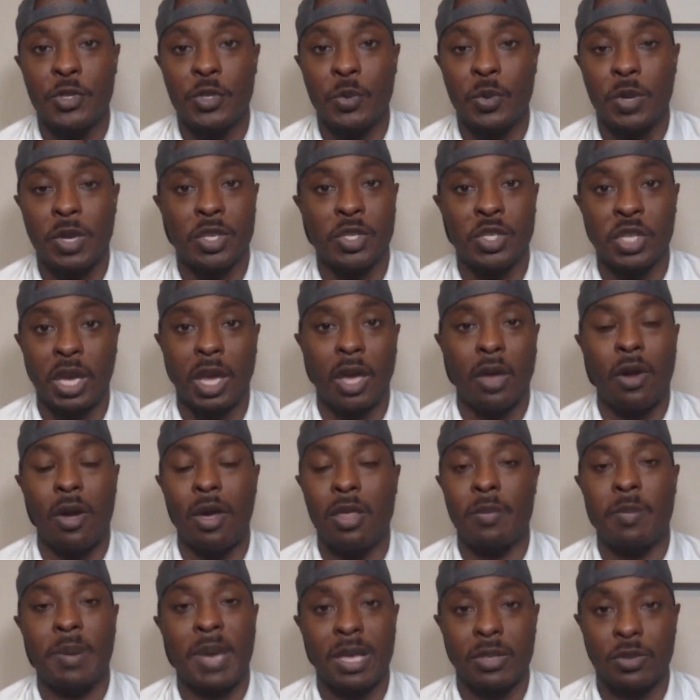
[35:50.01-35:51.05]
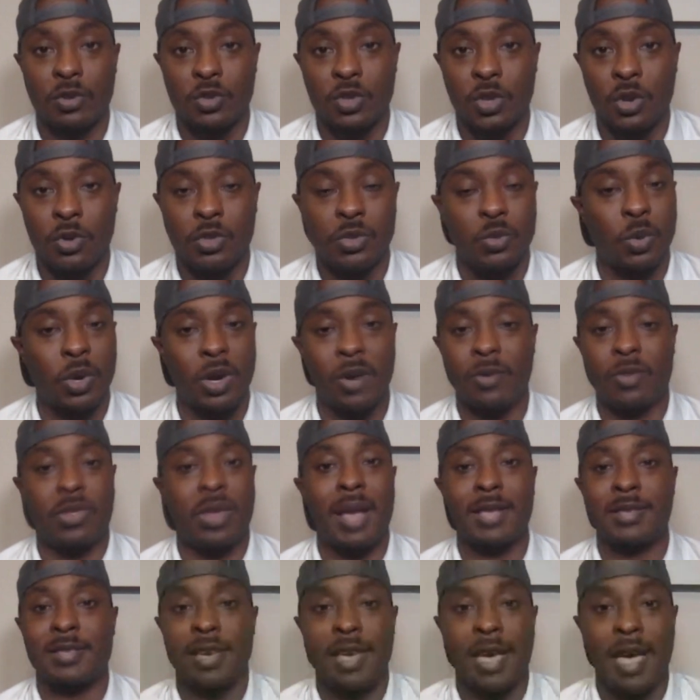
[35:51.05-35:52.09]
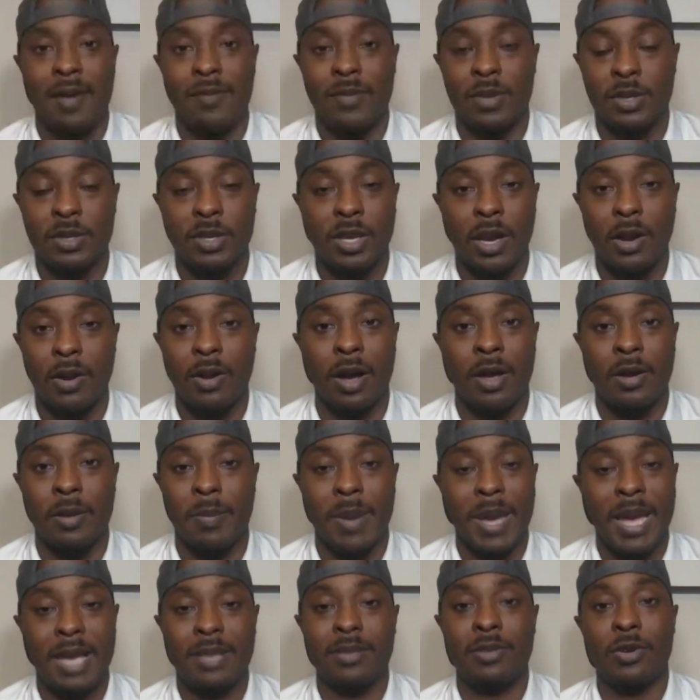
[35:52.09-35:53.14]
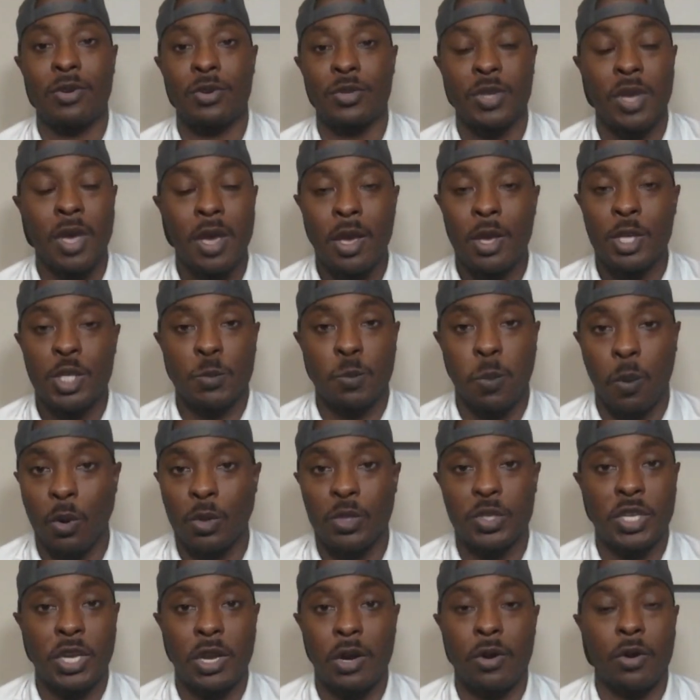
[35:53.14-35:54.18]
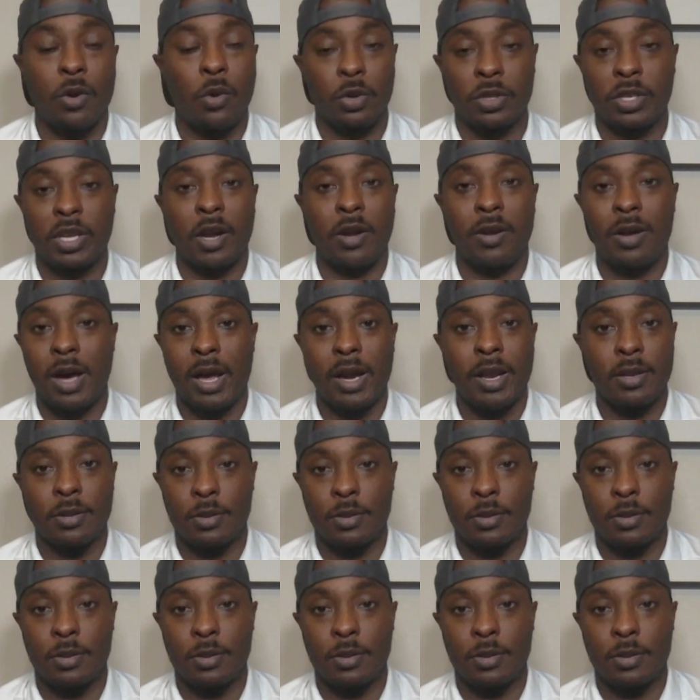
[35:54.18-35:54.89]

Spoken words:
so we can check out all the Panthers news and whatever thoughts I have on the Panthers sports here in North Carolina,